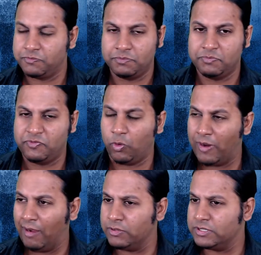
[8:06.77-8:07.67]
4
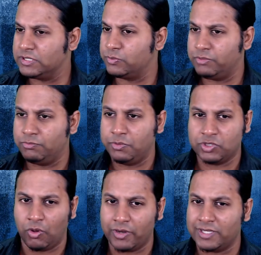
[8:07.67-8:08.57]
hours. We were
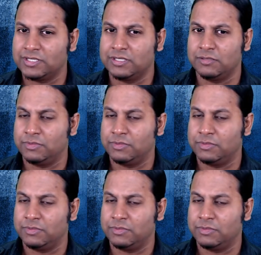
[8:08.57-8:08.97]
talking to them,